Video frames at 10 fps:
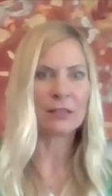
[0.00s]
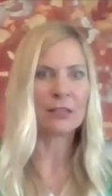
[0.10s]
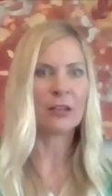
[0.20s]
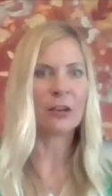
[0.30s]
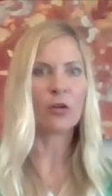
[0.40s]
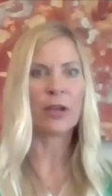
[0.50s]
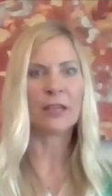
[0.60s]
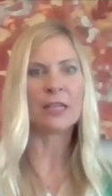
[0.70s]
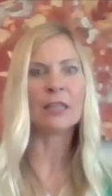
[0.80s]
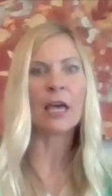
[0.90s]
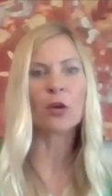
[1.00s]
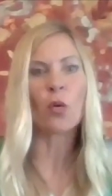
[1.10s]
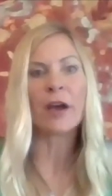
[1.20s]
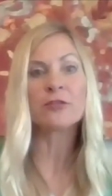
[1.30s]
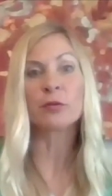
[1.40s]
you know, and
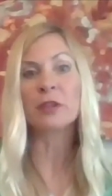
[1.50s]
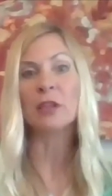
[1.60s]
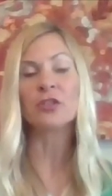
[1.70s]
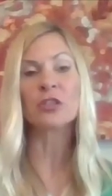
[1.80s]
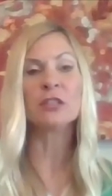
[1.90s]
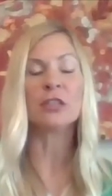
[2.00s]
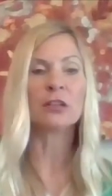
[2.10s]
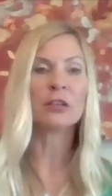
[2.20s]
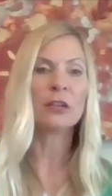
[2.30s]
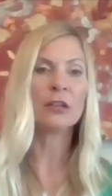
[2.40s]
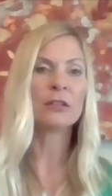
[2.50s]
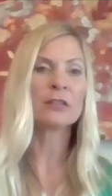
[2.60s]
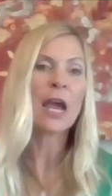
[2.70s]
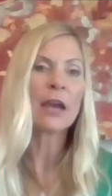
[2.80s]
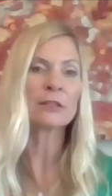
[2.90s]
likewise with lunch and dinner and
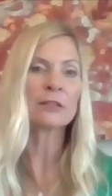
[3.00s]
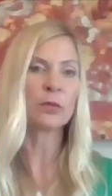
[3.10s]
snacks,